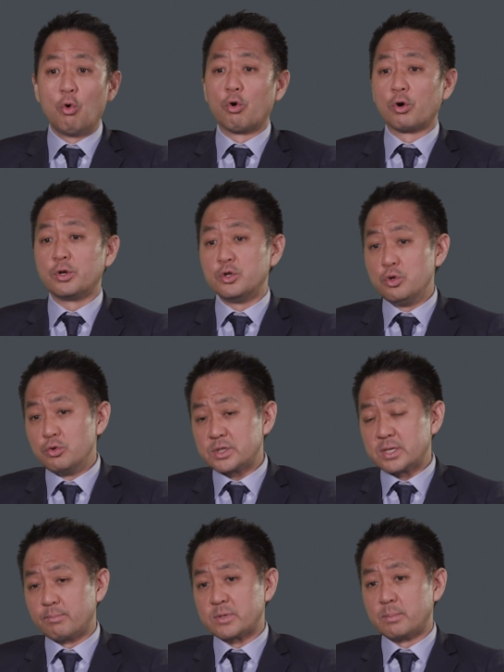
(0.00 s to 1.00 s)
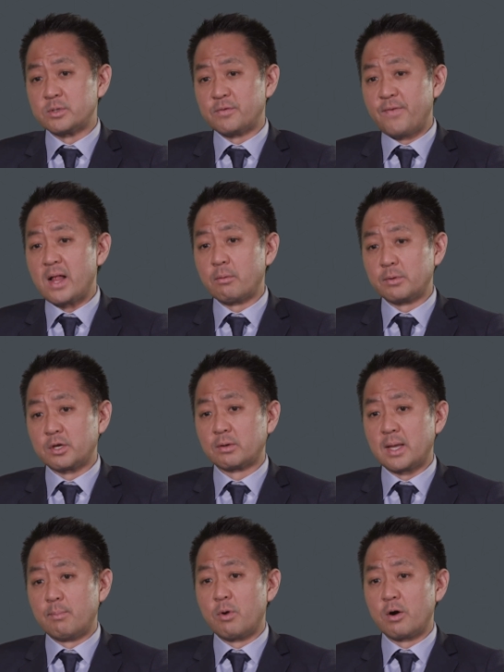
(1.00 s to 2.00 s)
or new symptoms following their
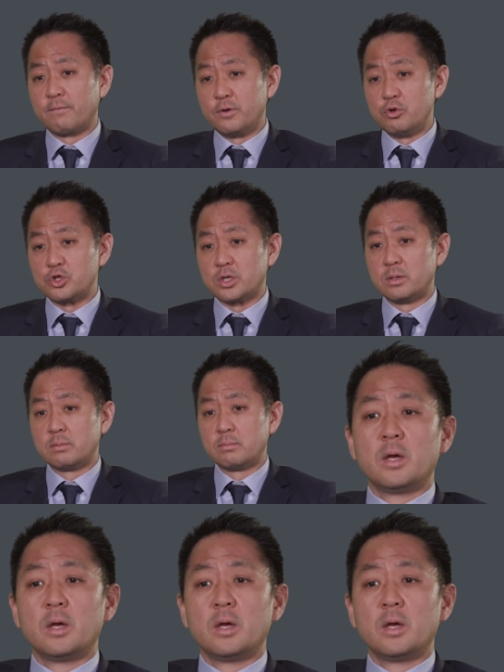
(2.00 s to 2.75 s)
lumbar fusion.